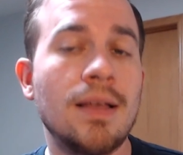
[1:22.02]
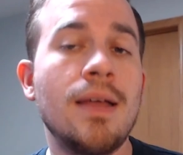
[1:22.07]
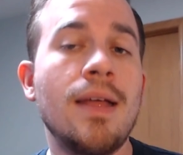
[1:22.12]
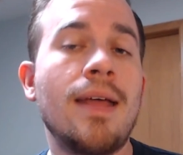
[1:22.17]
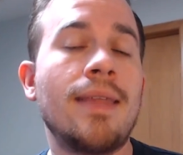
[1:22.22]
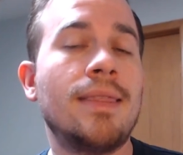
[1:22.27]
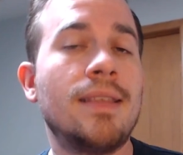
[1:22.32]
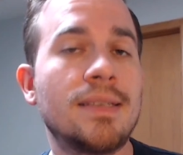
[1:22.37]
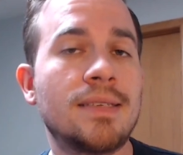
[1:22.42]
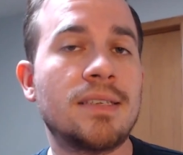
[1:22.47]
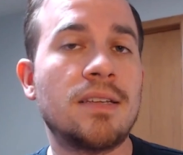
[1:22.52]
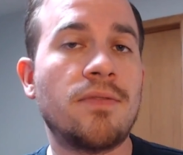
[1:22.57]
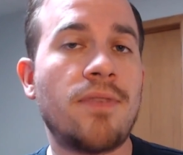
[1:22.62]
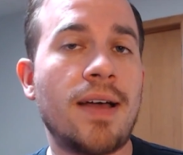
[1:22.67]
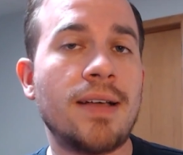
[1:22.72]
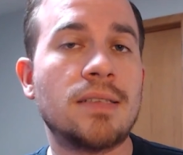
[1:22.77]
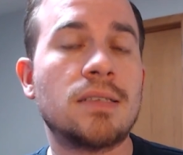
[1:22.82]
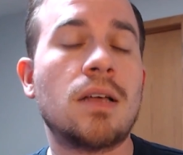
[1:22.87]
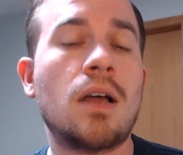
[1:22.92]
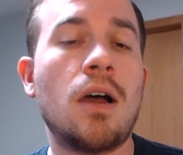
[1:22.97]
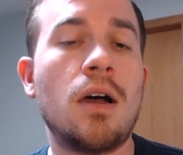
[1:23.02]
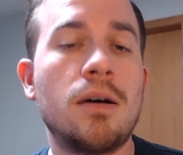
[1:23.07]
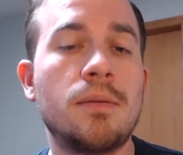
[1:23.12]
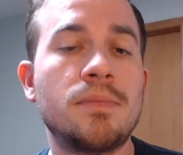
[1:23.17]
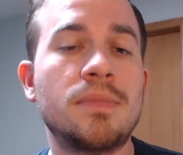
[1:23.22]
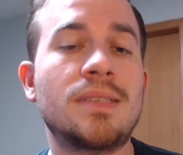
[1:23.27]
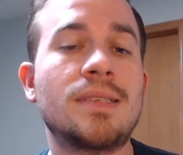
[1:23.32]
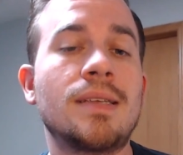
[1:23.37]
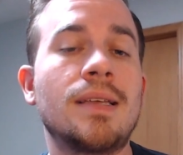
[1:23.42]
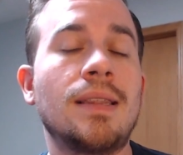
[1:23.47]
this device
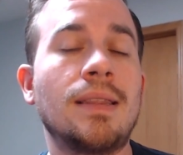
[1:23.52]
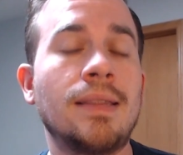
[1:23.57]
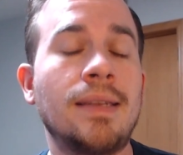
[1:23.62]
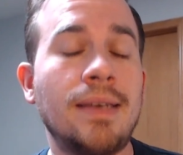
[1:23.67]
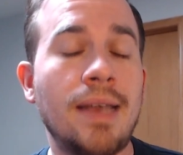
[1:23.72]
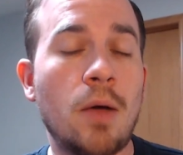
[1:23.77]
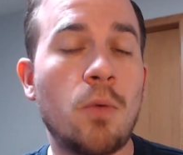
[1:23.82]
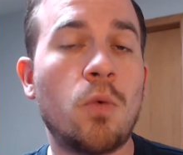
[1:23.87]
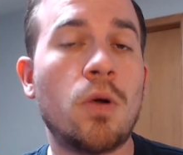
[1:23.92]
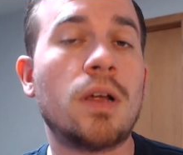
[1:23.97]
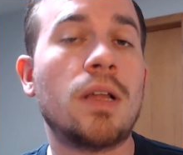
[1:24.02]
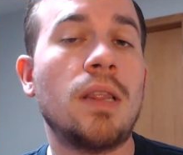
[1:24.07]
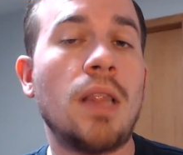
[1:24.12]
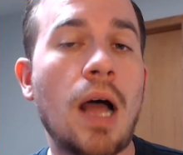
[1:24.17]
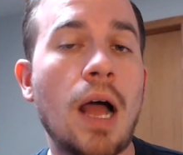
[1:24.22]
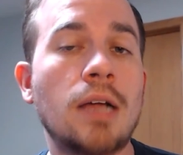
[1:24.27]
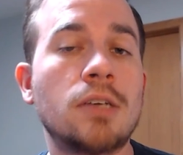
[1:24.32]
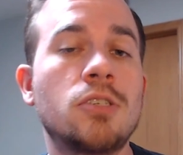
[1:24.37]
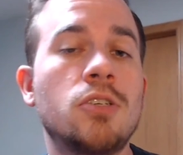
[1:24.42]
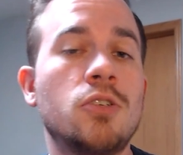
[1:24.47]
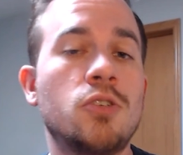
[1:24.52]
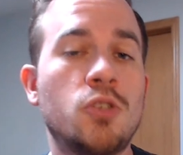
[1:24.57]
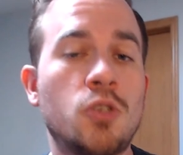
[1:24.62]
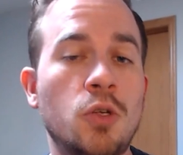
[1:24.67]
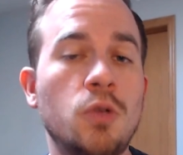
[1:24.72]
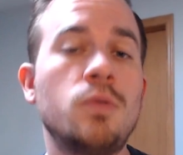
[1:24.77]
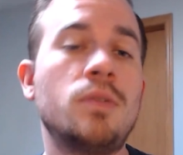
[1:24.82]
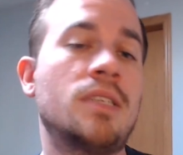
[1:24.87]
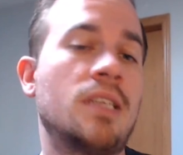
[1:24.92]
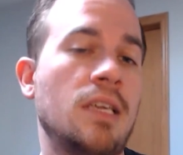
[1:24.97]
comes network locked to
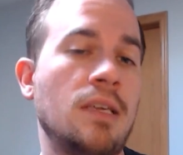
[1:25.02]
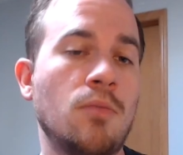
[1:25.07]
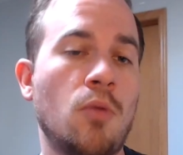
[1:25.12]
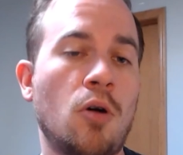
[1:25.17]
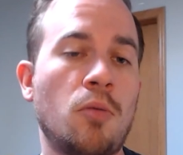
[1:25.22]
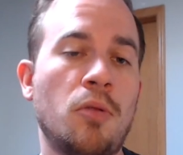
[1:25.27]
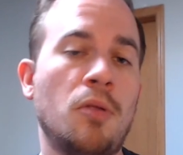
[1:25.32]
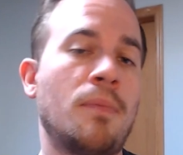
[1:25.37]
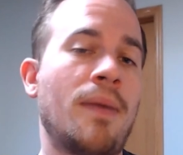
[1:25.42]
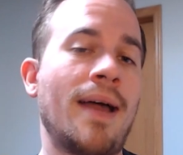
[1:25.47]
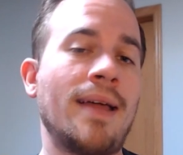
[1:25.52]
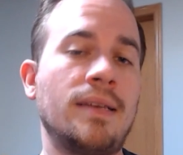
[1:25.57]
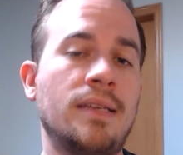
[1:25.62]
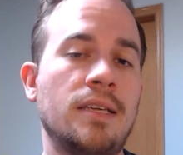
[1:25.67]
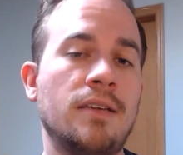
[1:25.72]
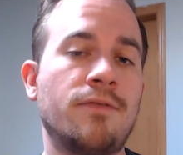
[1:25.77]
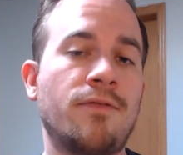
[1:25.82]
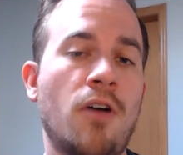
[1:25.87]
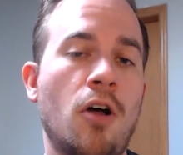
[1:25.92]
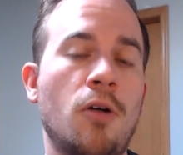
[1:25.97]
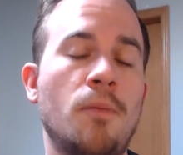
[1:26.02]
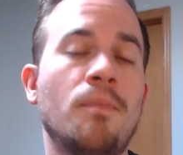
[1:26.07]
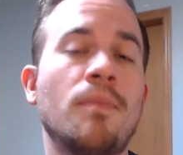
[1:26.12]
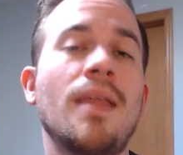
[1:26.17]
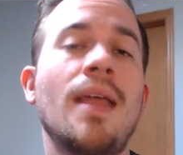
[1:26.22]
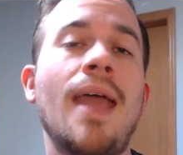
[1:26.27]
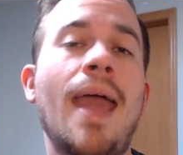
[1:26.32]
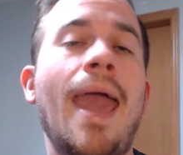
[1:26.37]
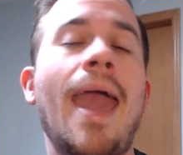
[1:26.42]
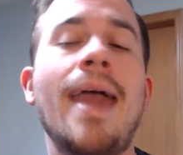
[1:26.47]
T-Mobile by default,
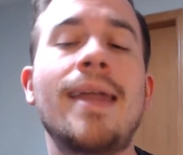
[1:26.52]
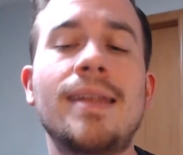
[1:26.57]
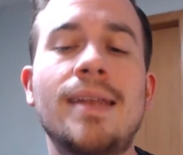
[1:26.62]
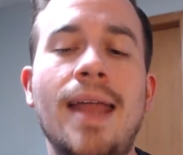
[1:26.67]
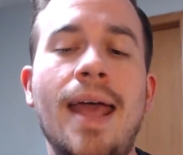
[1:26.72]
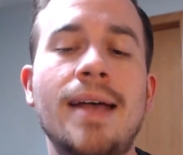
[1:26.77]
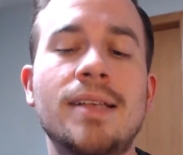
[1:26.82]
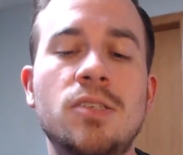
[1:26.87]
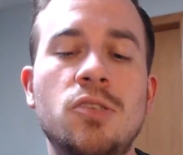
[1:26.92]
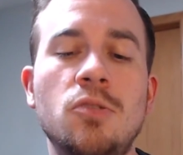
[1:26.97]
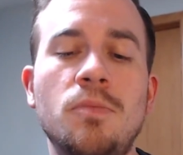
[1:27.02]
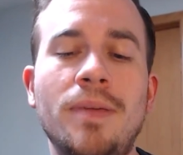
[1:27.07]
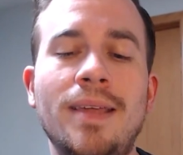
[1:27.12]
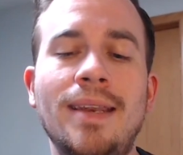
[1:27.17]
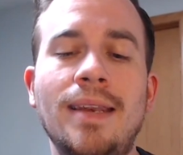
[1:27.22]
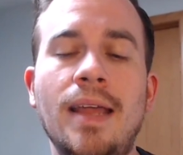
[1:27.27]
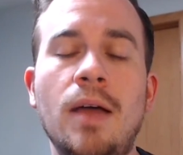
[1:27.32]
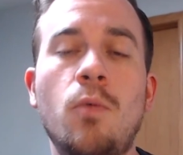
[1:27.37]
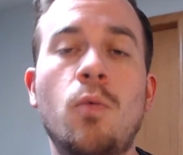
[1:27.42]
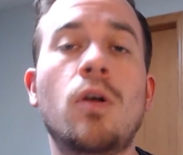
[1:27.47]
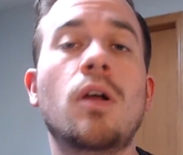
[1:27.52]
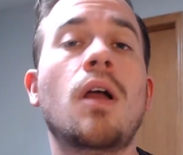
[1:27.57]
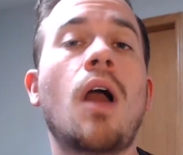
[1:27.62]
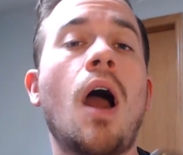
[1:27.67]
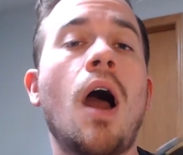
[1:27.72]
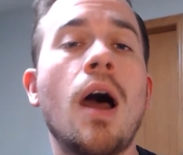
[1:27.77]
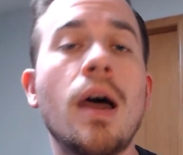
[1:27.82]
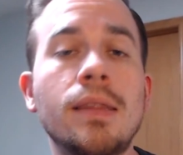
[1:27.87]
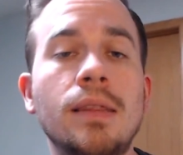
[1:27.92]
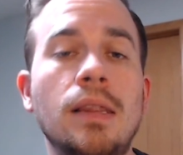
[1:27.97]
and it has to be network
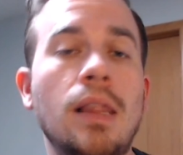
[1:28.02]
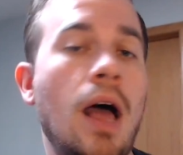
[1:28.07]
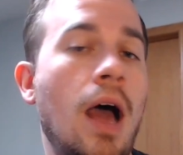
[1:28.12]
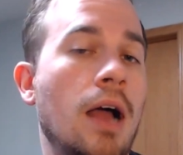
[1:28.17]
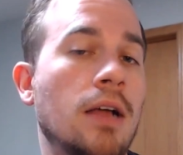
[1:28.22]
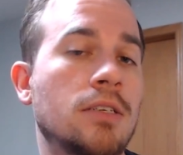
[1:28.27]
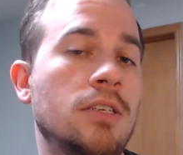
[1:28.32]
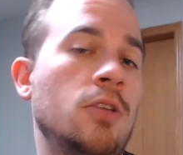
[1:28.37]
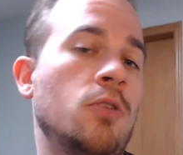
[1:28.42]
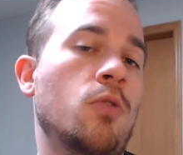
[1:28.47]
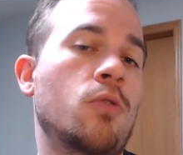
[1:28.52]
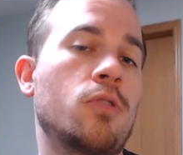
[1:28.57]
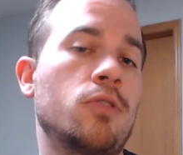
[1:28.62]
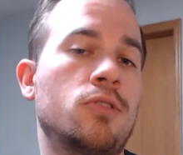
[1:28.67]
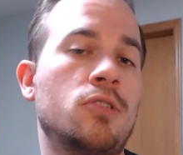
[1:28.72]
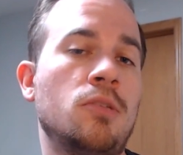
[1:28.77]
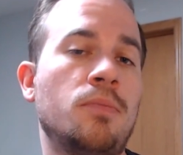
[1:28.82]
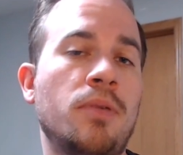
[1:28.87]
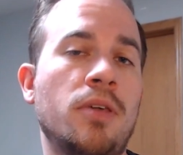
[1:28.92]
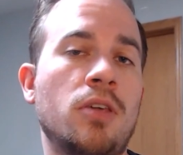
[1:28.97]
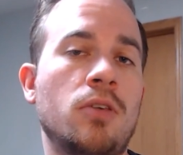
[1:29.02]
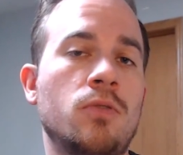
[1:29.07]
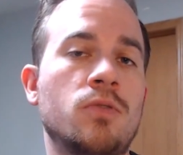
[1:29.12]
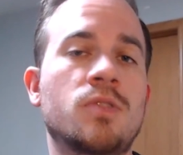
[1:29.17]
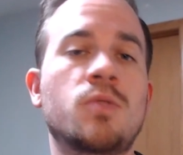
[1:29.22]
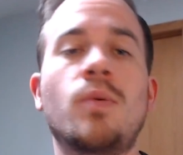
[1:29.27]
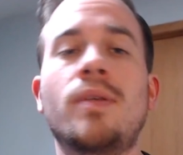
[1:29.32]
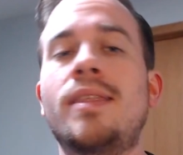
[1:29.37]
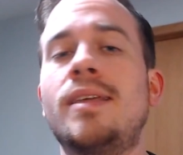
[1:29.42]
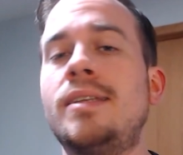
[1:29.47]
unlocked in order to be used
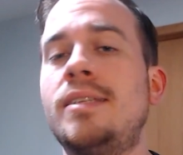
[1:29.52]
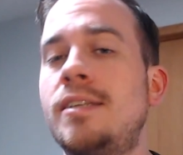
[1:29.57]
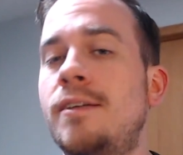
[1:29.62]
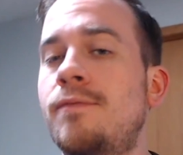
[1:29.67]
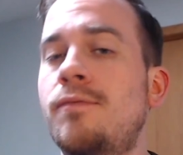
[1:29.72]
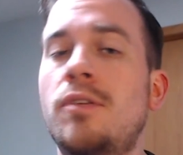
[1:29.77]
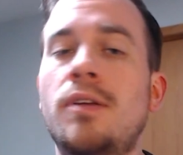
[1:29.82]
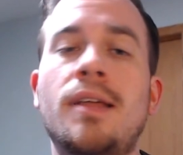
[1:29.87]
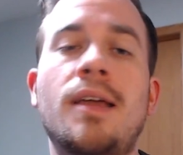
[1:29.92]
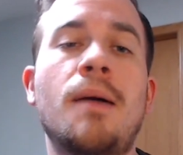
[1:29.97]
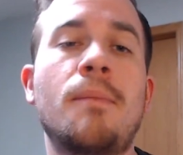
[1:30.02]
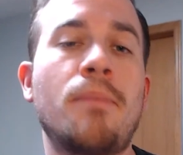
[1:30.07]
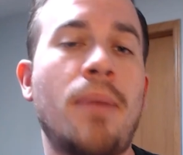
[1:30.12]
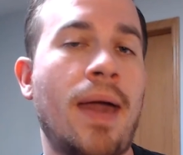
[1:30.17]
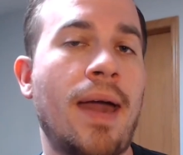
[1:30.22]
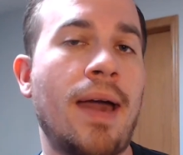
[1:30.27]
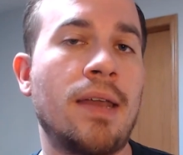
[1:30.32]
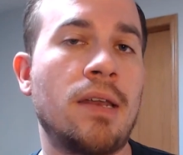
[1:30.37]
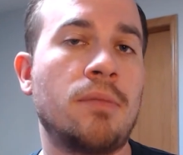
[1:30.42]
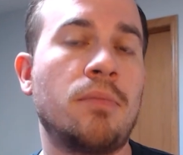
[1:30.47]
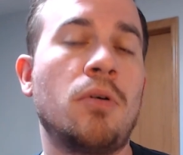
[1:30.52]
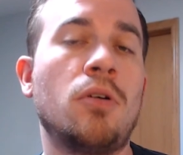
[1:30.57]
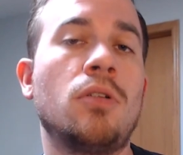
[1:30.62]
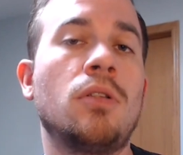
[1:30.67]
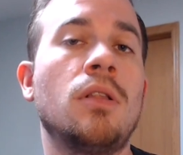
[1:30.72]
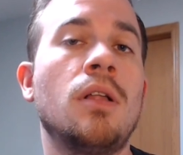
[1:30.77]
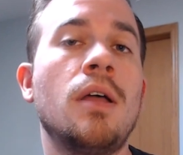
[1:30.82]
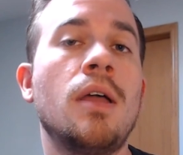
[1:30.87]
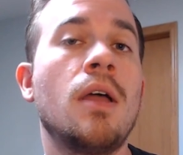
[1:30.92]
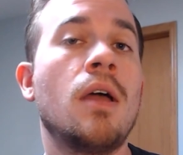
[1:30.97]
with a different compatible
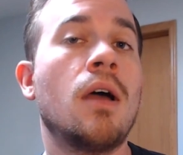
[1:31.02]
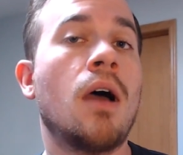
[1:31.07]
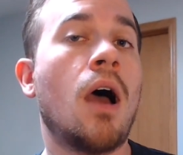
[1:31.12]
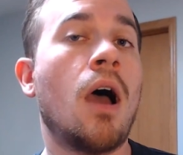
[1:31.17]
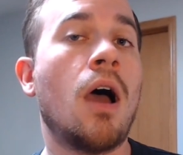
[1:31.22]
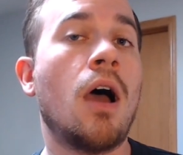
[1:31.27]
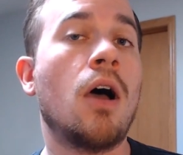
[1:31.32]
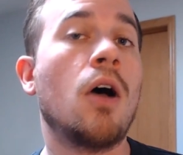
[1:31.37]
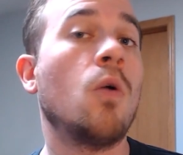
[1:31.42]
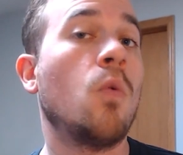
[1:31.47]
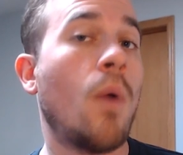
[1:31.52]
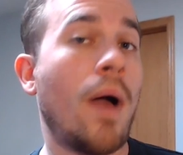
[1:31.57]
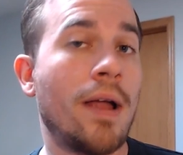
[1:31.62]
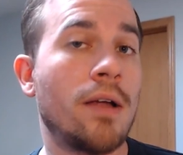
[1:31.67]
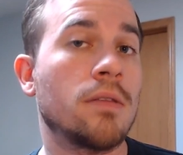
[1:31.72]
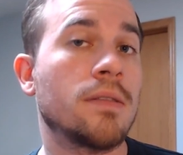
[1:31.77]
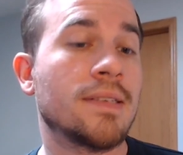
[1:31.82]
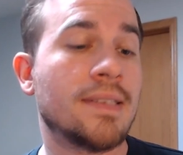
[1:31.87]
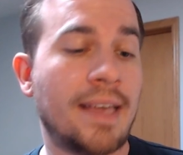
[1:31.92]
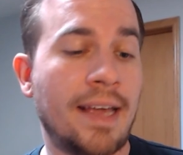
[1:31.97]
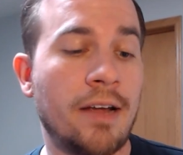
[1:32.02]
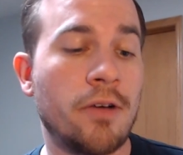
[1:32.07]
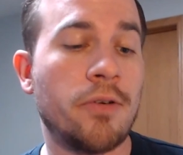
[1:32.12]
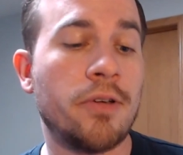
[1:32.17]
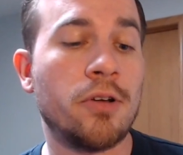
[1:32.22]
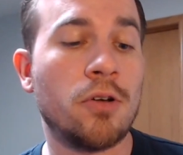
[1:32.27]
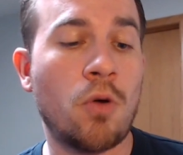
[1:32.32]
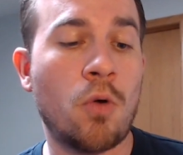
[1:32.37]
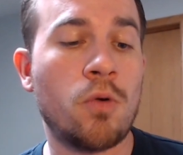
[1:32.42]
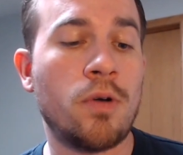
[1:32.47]
uh, wireless carrier
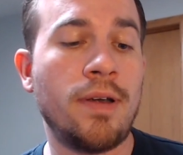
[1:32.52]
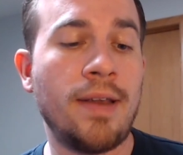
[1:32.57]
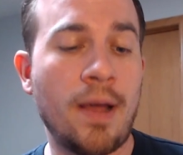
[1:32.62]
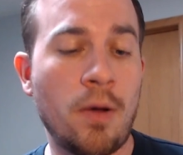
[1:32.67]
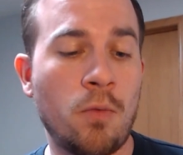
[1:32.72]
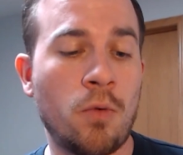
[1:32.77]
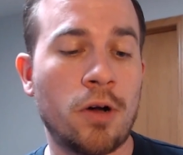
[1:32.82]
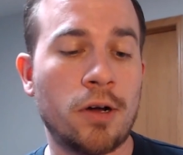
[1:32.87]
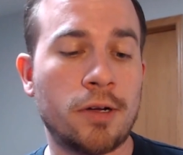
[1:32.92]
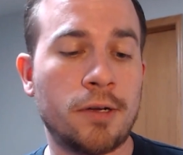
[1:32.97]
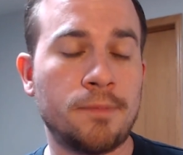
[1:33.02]
or network.